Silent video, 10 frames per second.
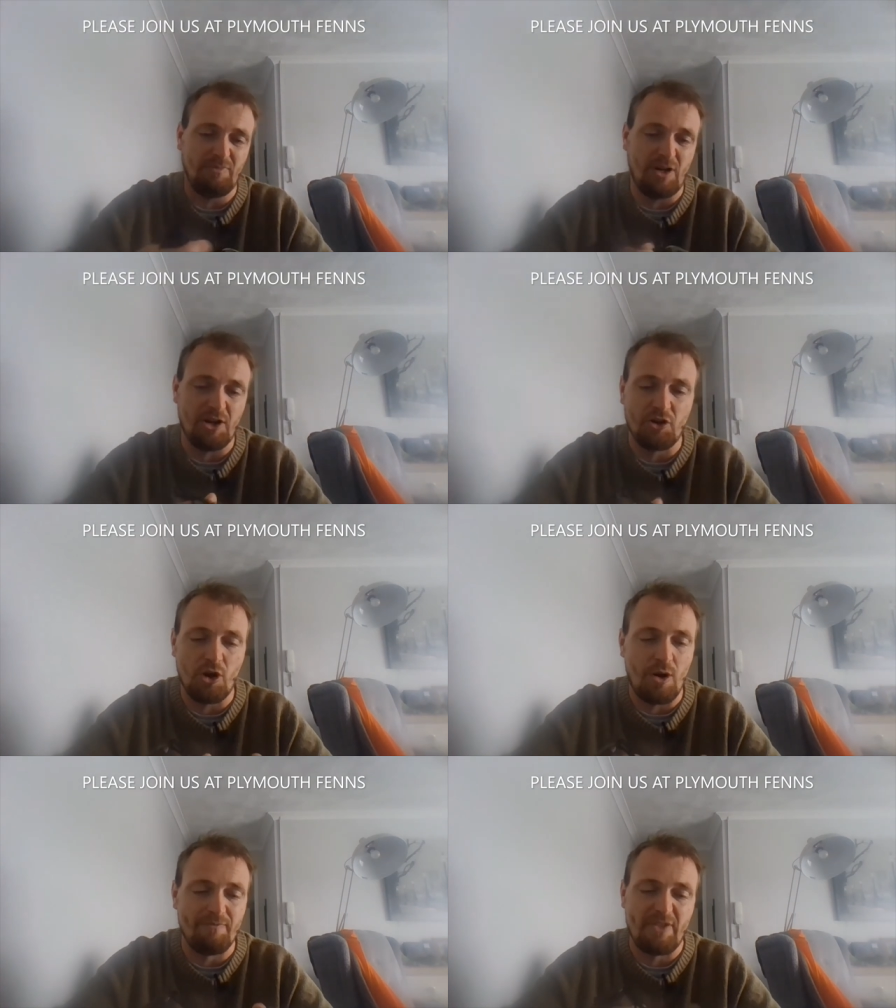I don't
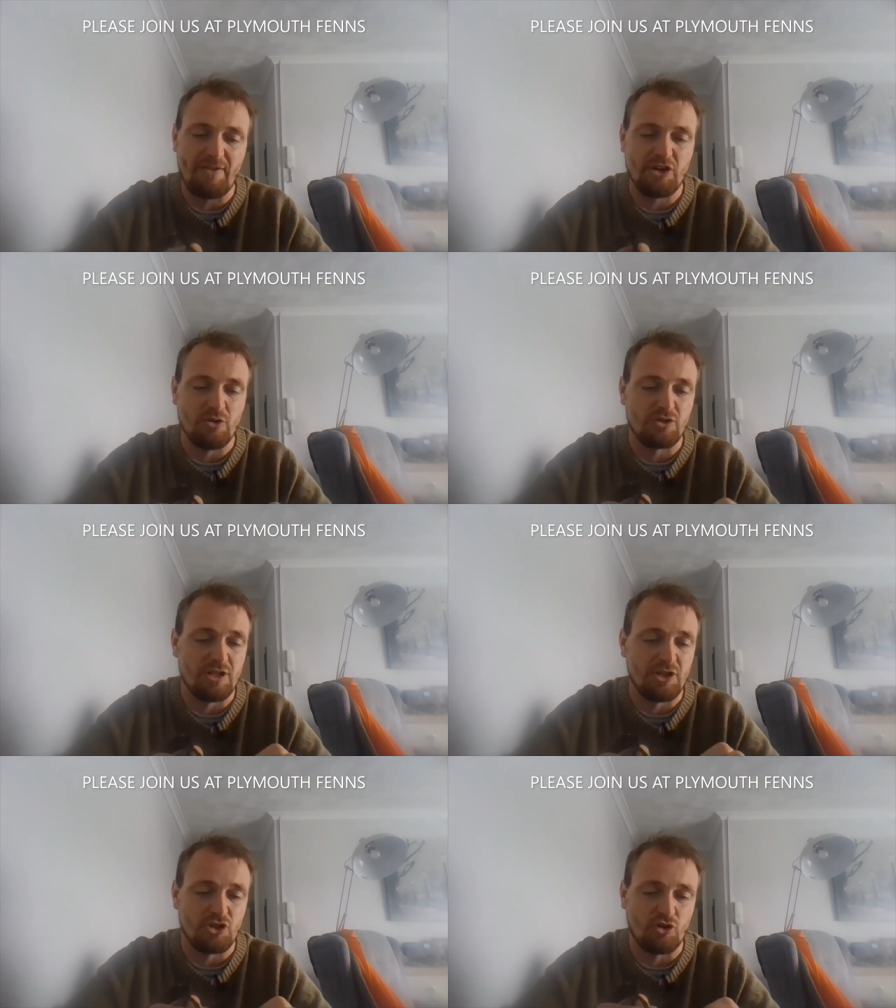know, I've never used
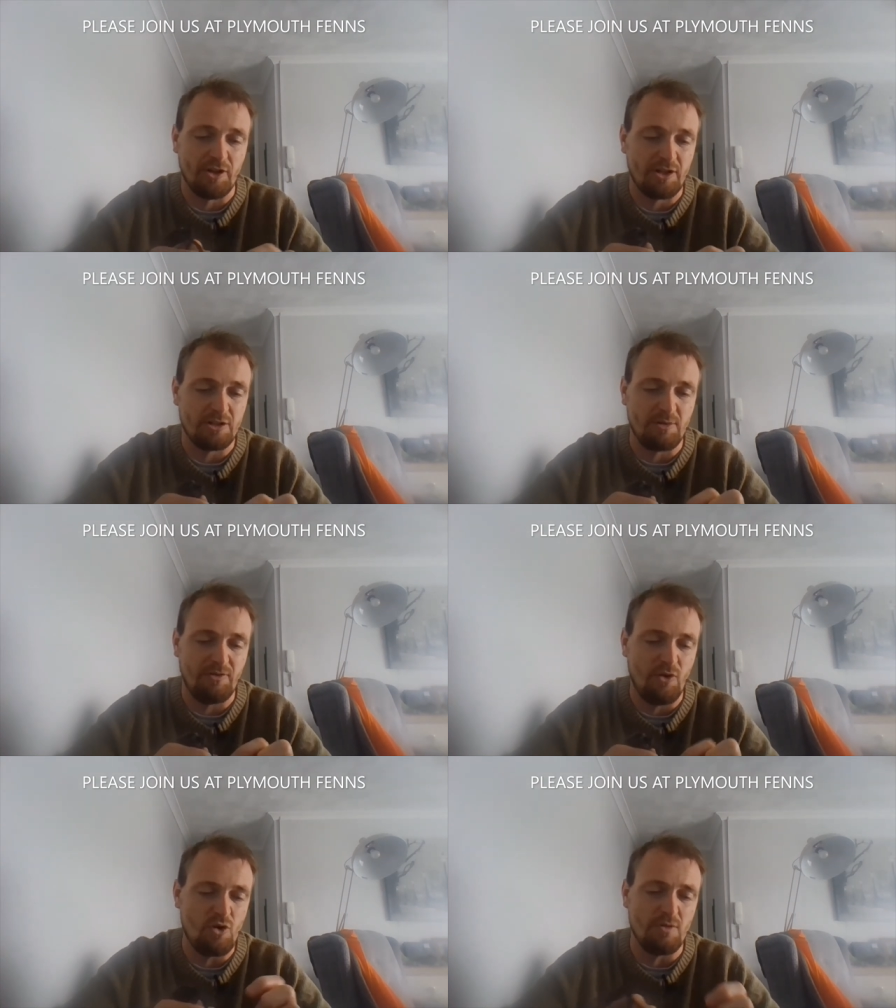these strikers
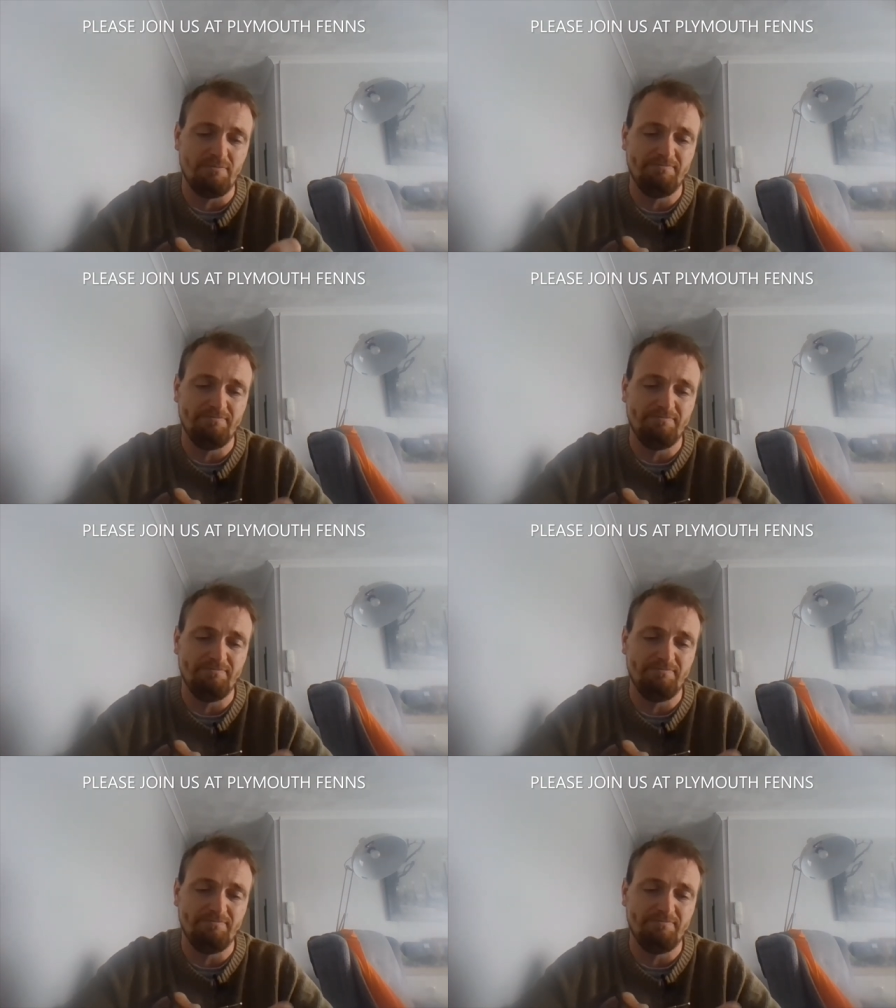before.